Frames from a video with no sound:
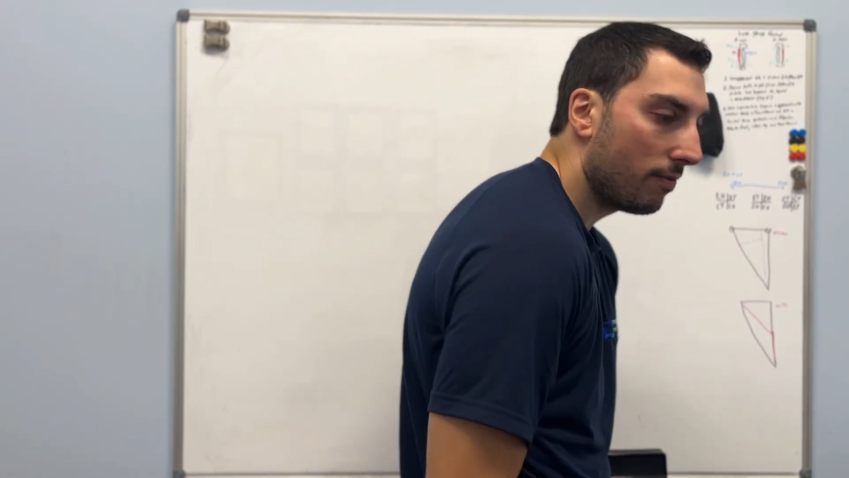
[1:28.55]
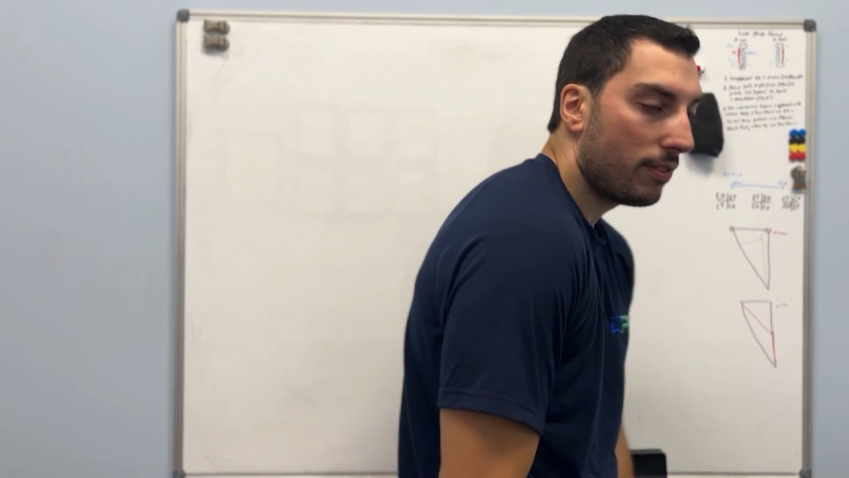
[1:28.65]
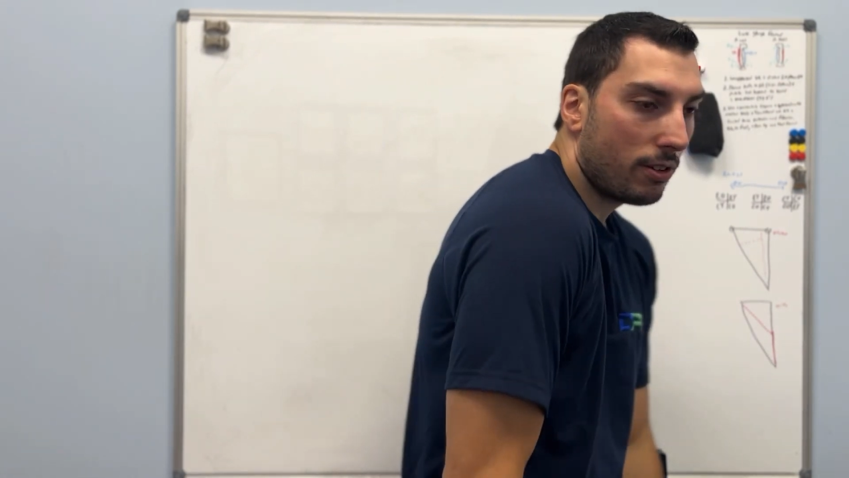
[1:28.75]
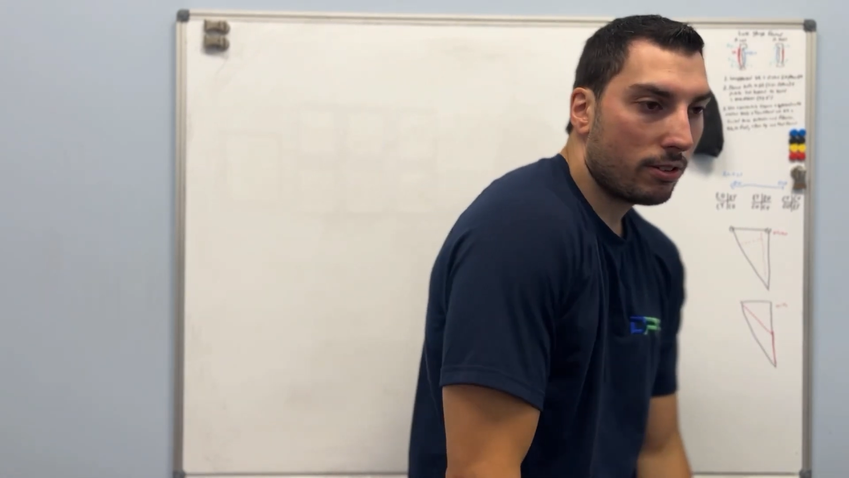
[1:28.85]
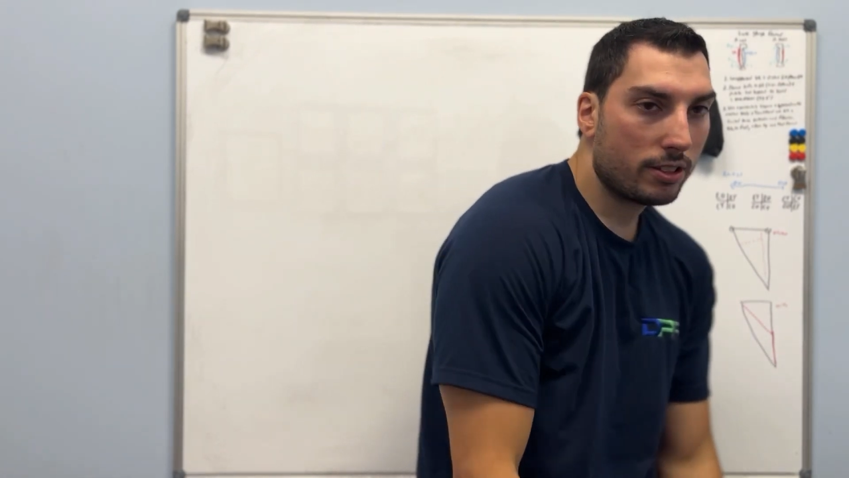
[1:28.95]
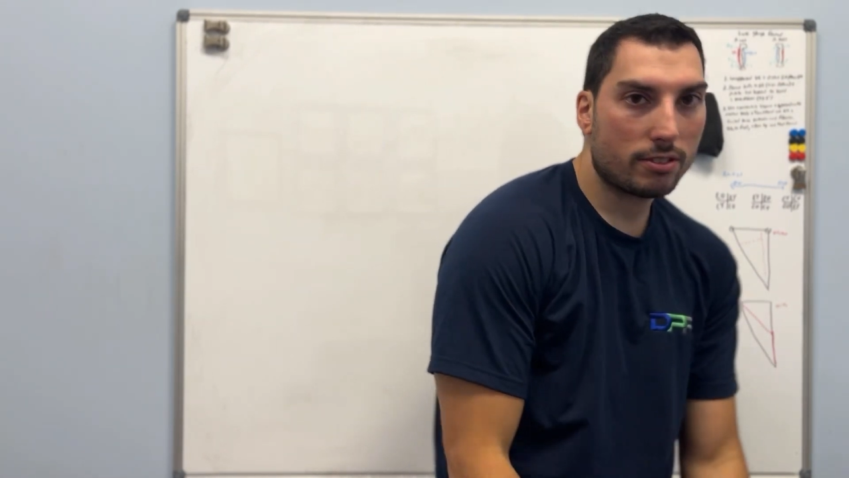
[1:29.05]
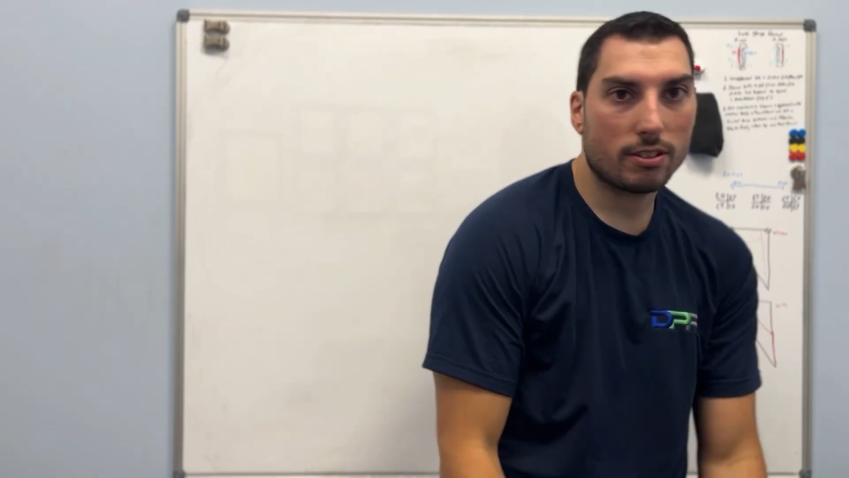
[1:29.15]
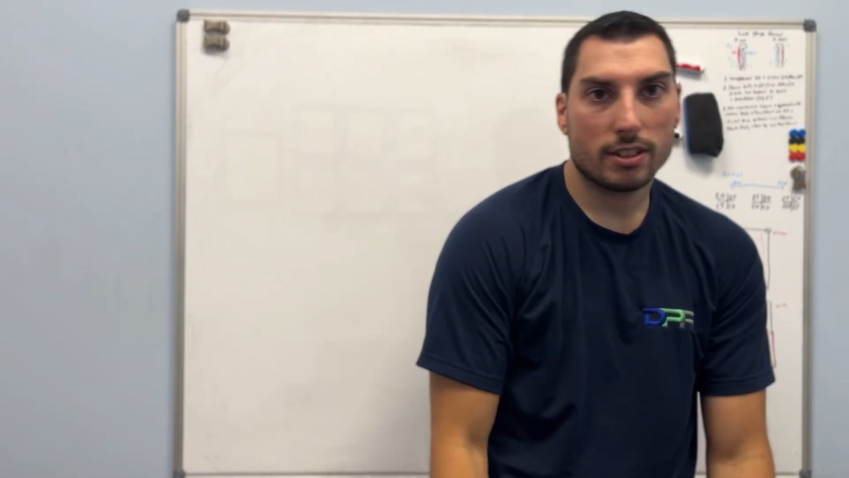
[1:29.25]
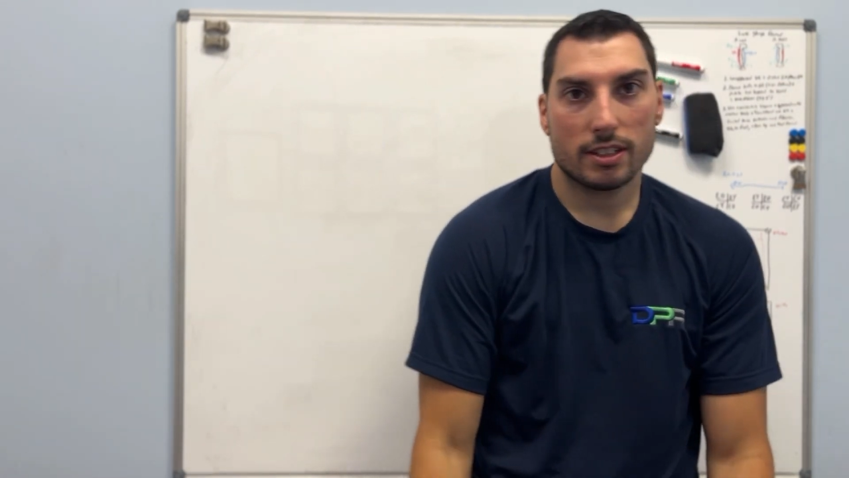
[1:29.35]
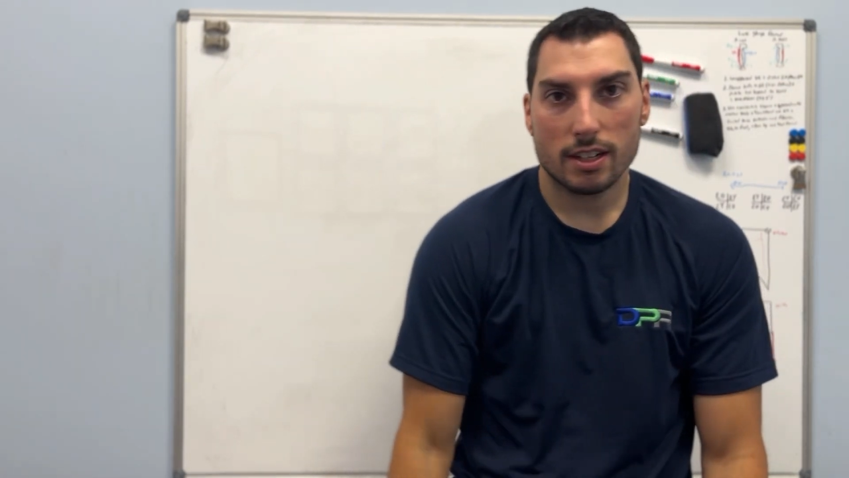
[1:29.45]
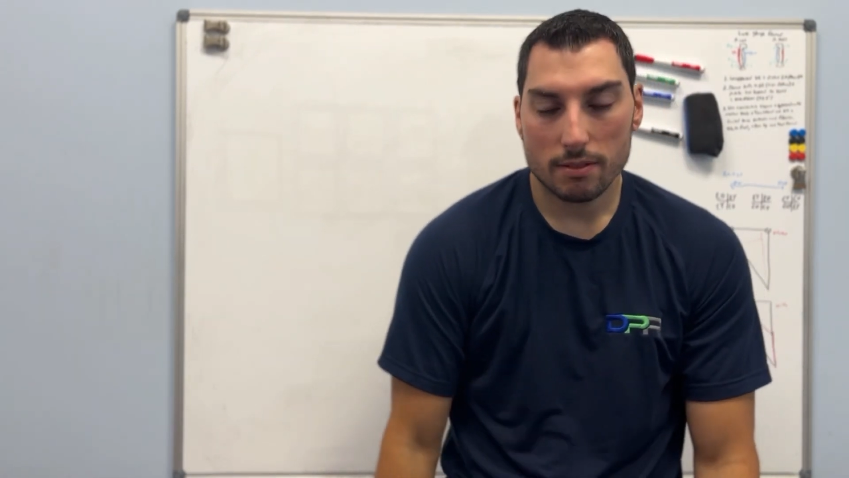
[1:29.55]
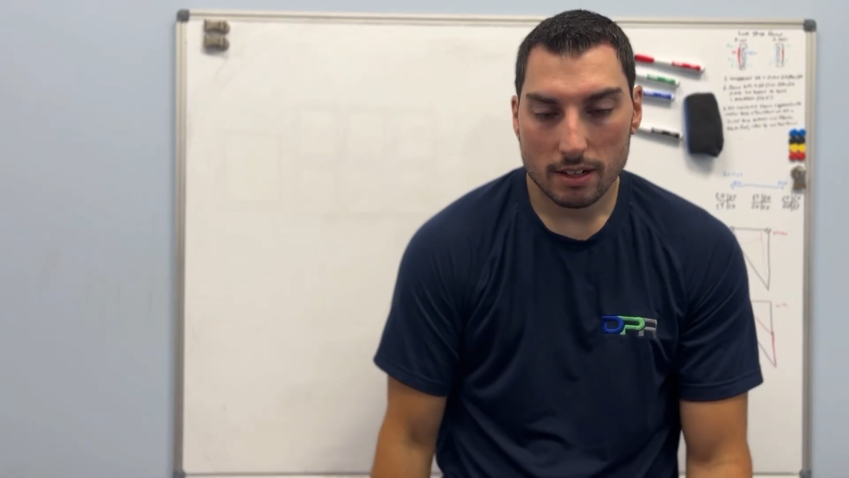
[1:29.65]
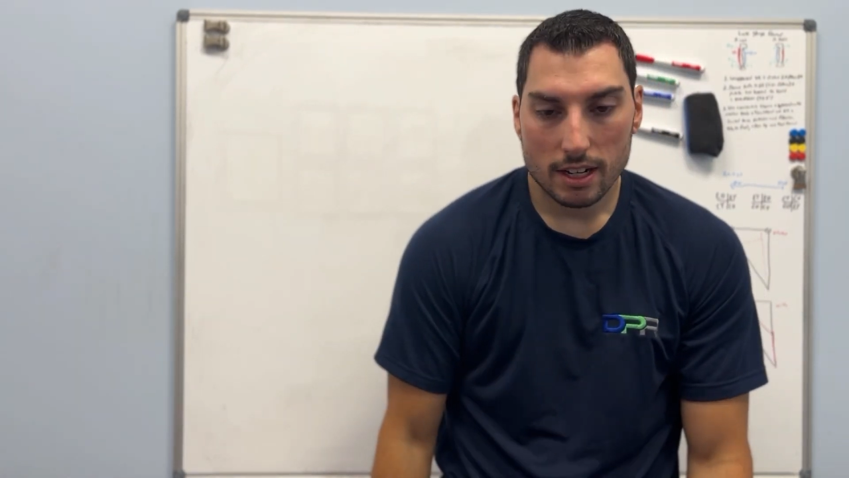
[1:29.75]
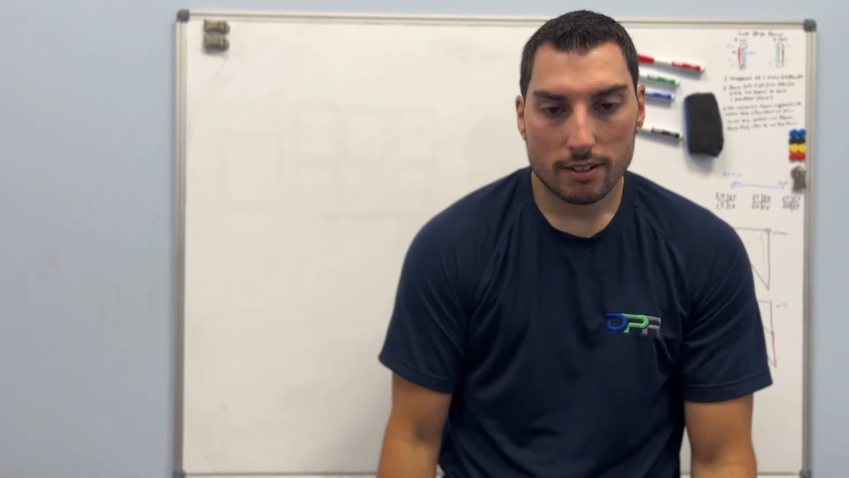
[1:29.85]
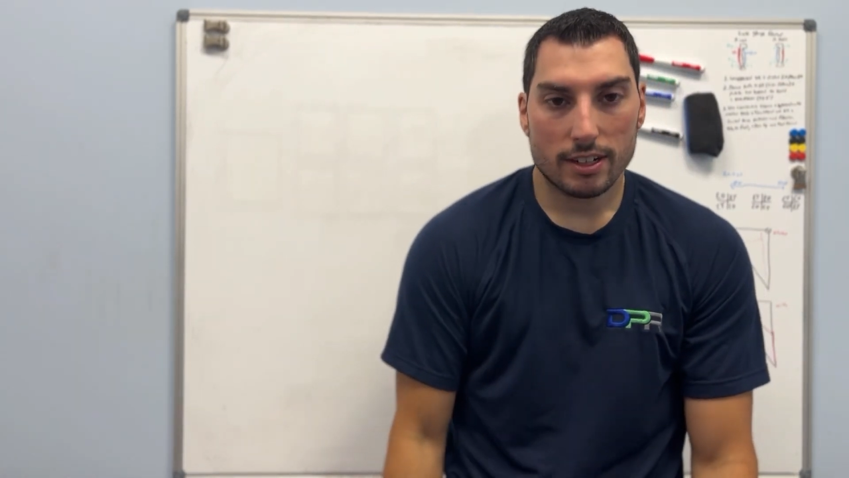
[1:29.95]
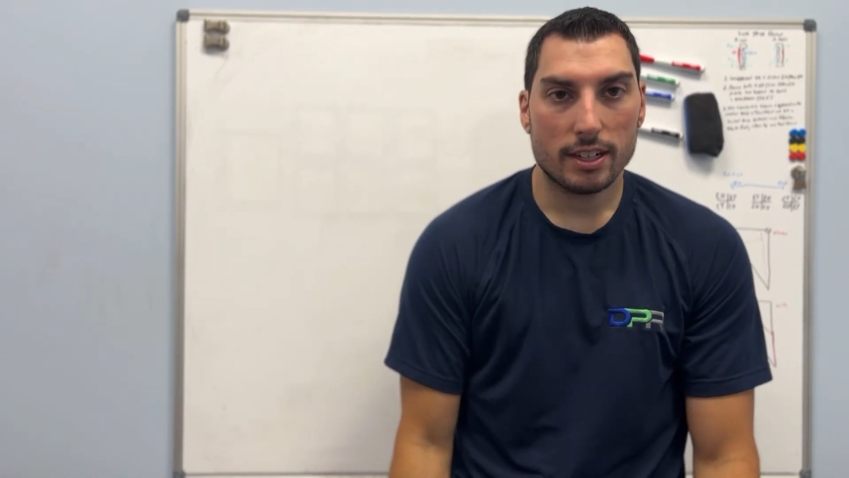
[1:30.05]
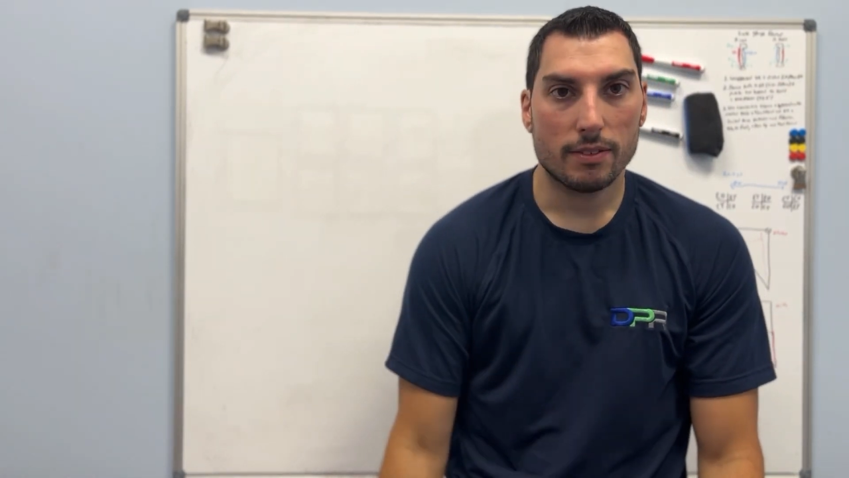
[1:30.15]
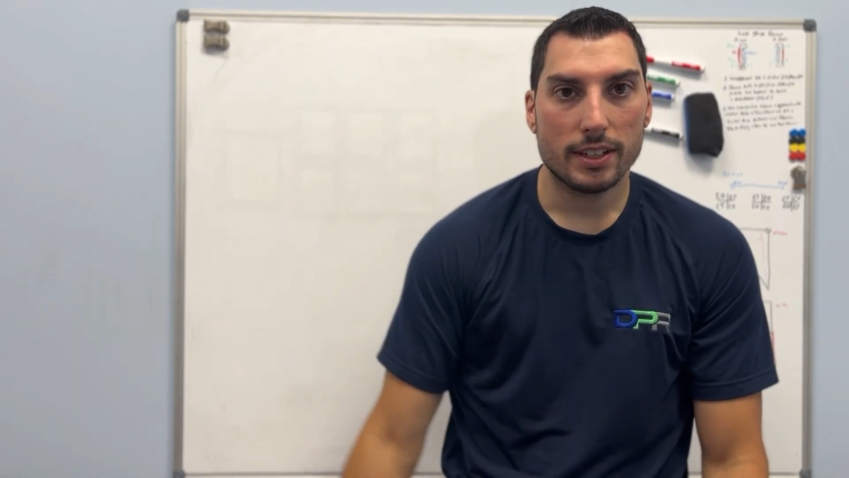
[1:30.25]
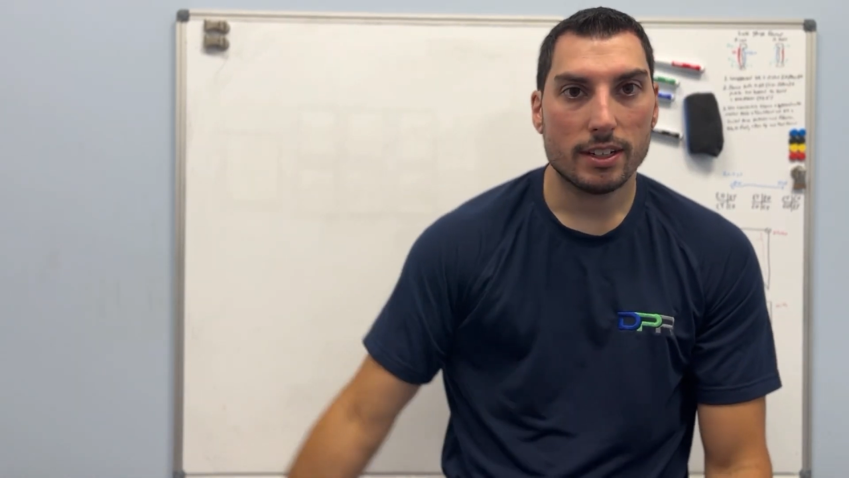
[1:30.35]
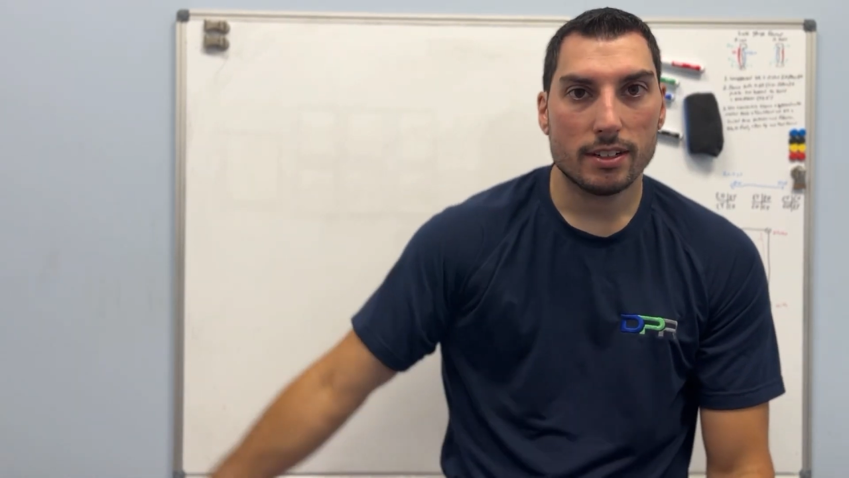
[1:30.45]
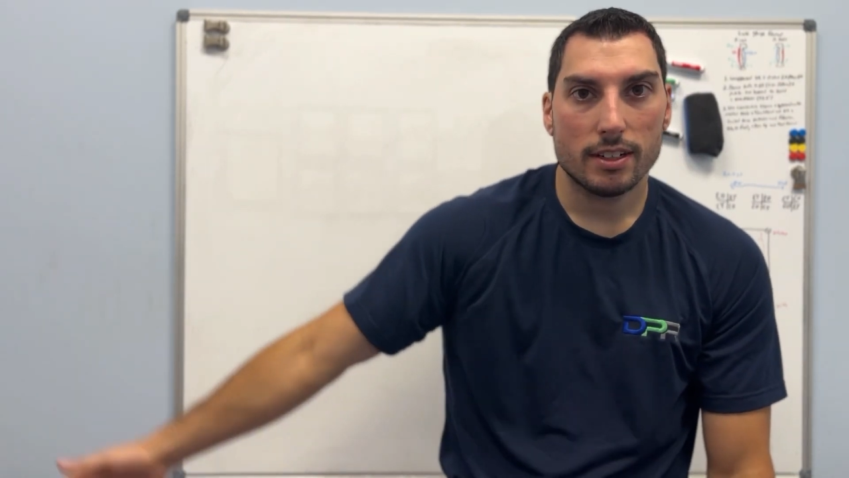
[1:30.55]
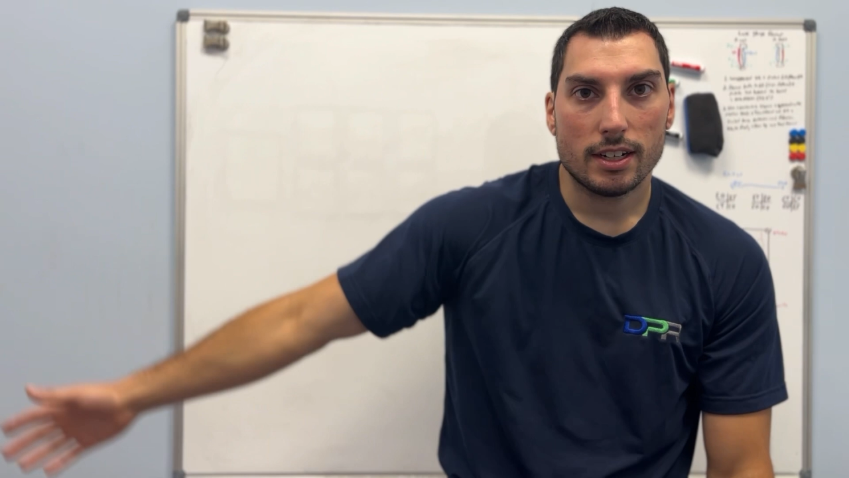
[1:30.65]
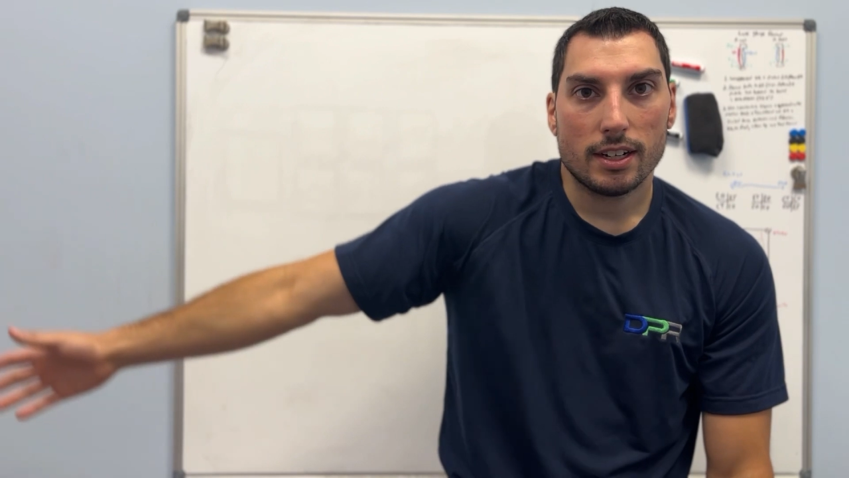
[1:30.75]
forward, shrugged up, right? I'm here.